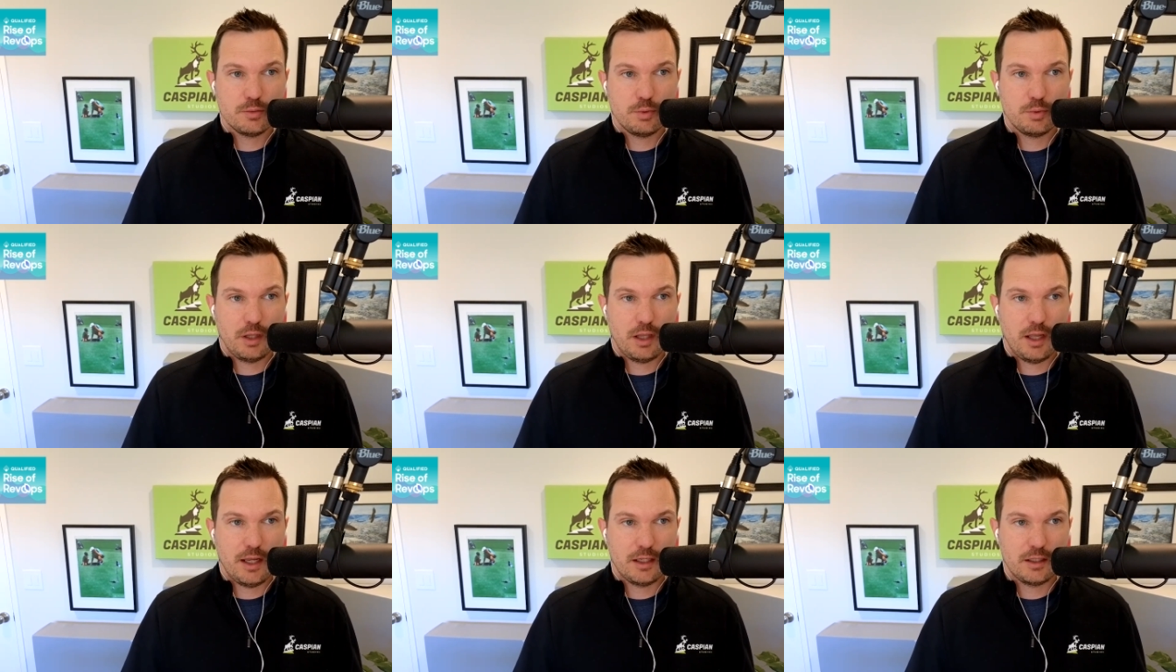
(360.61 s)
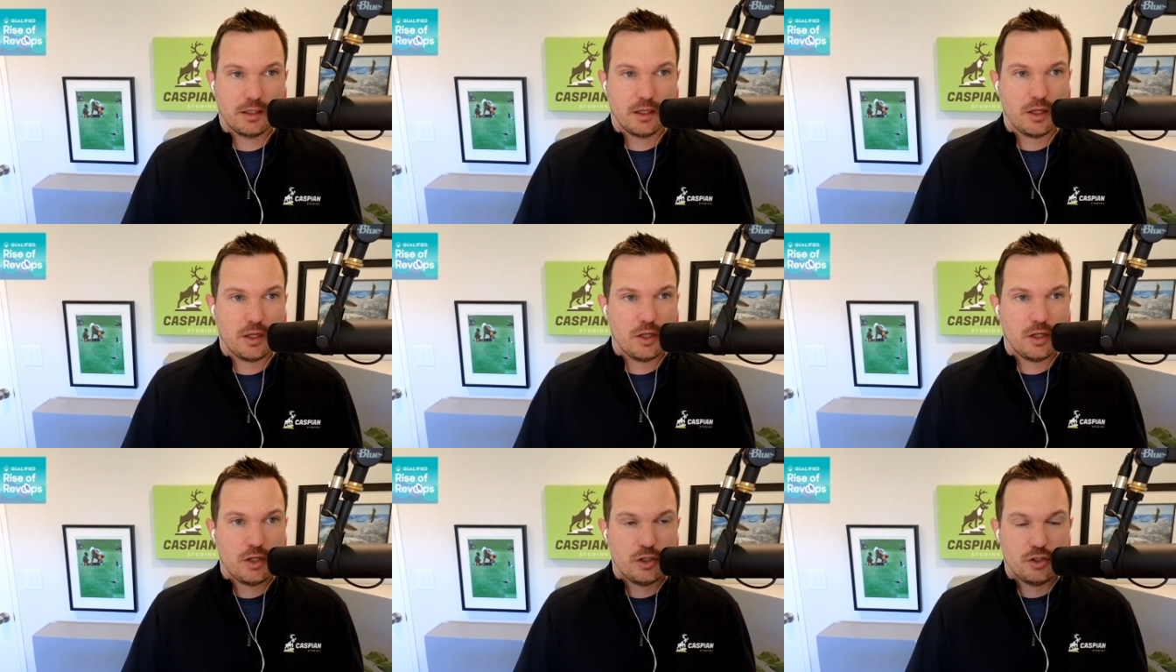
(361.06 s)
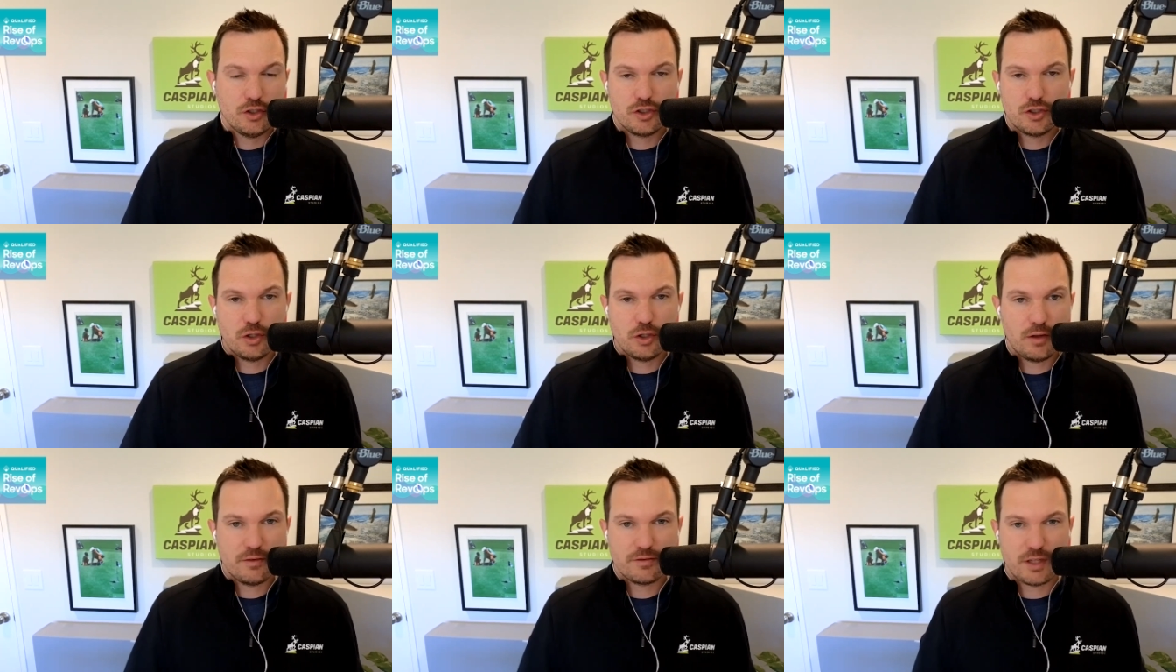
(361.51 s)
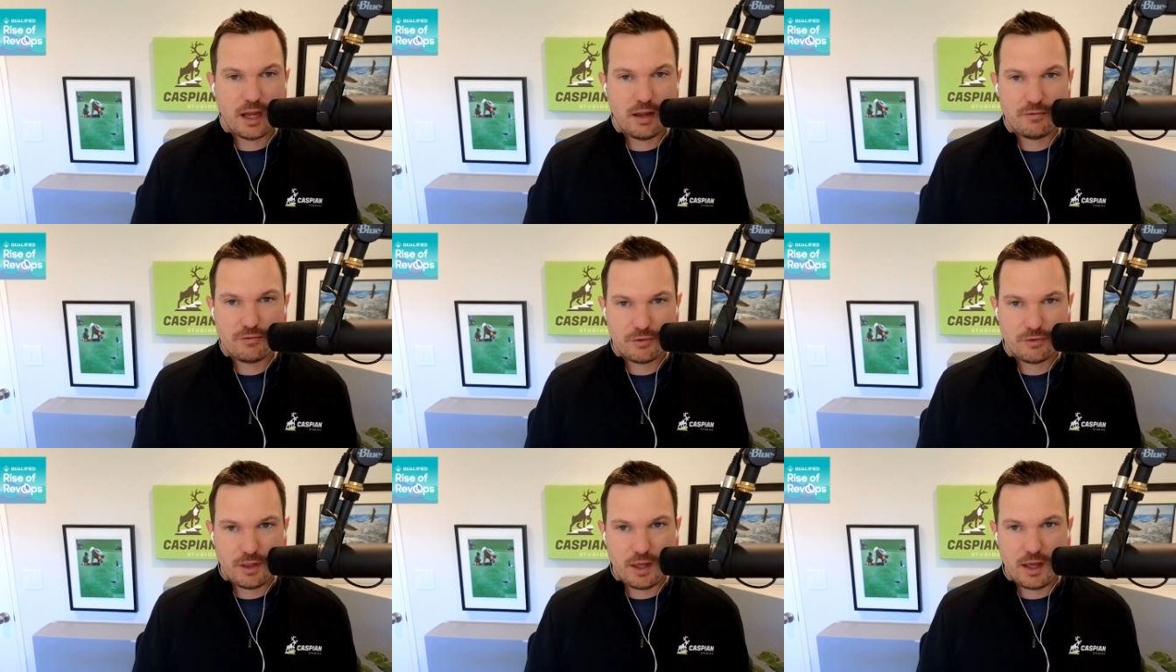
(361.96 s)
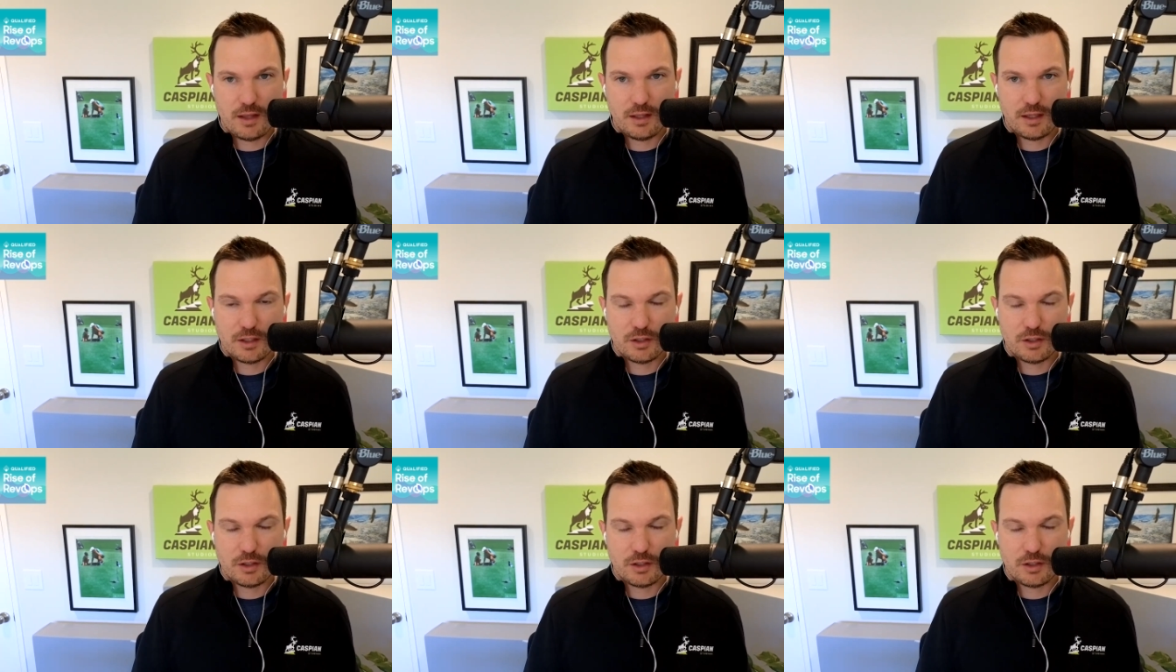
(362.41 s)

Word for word: but like you just don't have time for that.